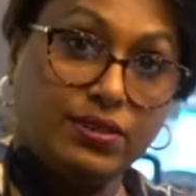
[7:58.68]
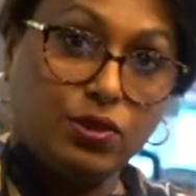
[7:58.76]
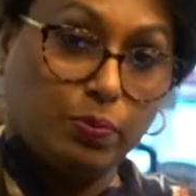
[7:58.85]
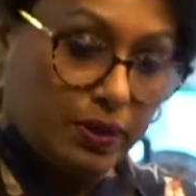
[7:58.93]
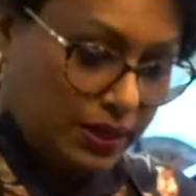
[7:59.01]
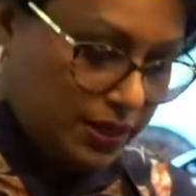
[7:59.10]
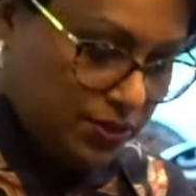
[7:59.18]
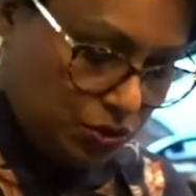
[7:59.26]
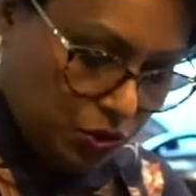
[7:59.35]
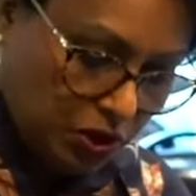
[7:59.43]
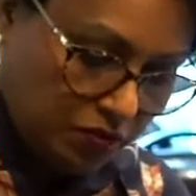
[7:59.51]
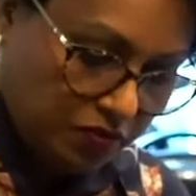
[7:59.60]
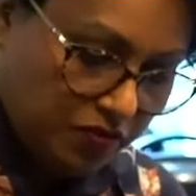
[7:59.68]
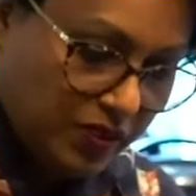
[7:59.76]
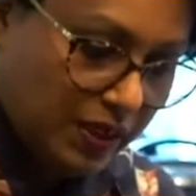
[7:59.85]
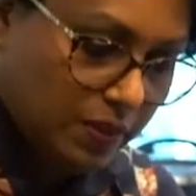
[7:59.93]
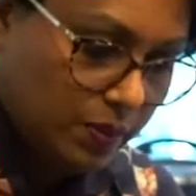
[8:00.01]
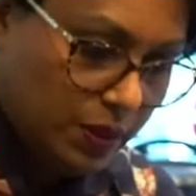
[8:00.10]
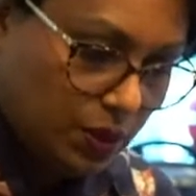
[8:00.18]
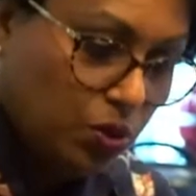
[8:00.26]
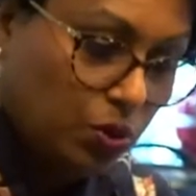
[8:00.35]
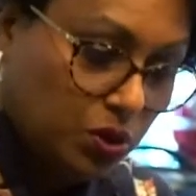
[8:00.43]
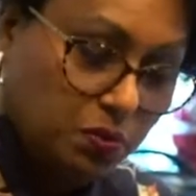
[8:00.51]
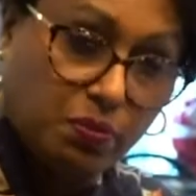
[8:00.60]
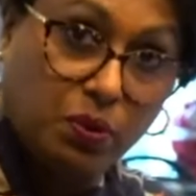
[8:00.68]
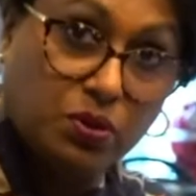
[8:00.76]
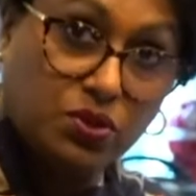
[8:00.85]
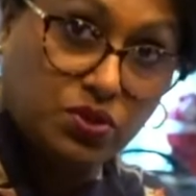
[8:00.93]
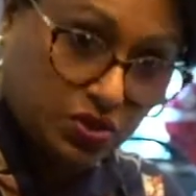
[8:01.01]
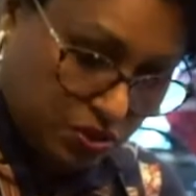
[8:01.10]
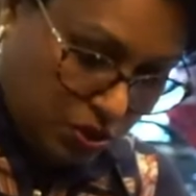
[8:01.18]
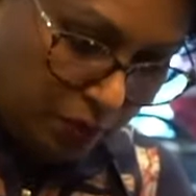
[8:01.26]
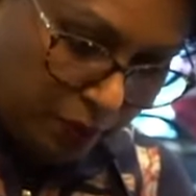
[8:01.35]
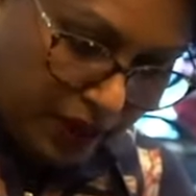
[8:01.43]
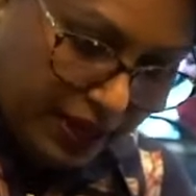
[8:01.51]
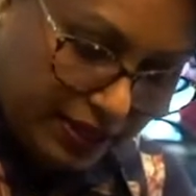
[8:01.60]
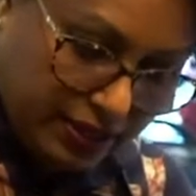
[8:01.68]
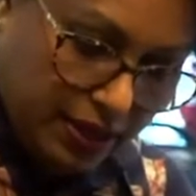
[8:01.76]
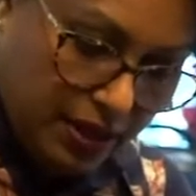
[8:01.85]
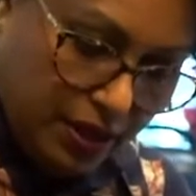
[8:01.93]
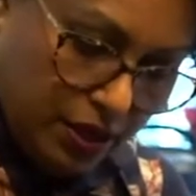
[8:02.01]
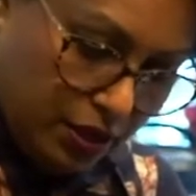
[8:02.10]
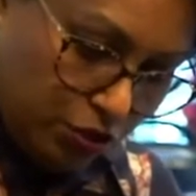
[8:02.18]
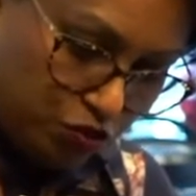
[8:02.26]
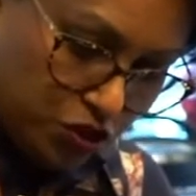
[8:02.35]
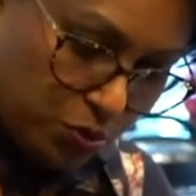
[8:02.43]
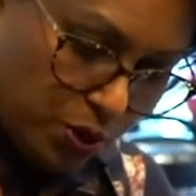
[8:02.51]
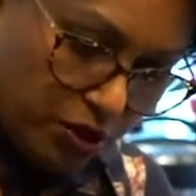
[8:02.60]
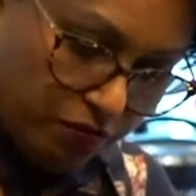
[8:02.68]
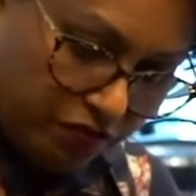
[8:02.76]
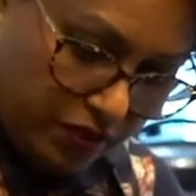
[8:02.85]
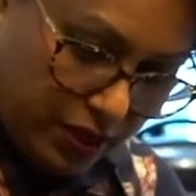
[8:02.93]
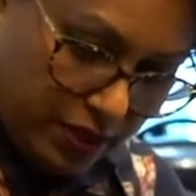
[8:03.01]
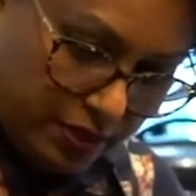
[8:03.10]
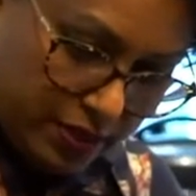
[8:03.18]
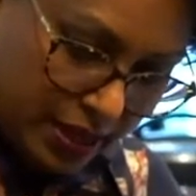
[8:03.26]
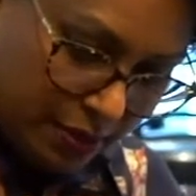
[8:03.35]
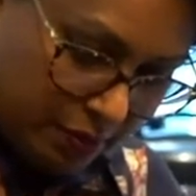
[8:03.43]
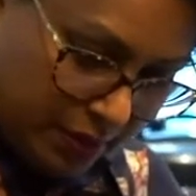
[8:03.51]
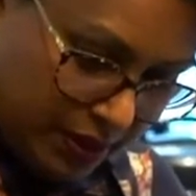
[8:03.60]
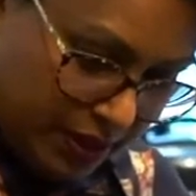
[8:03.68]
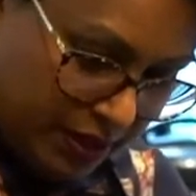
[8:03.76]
So please do not feed the cooked bones to pet. You just want to feed them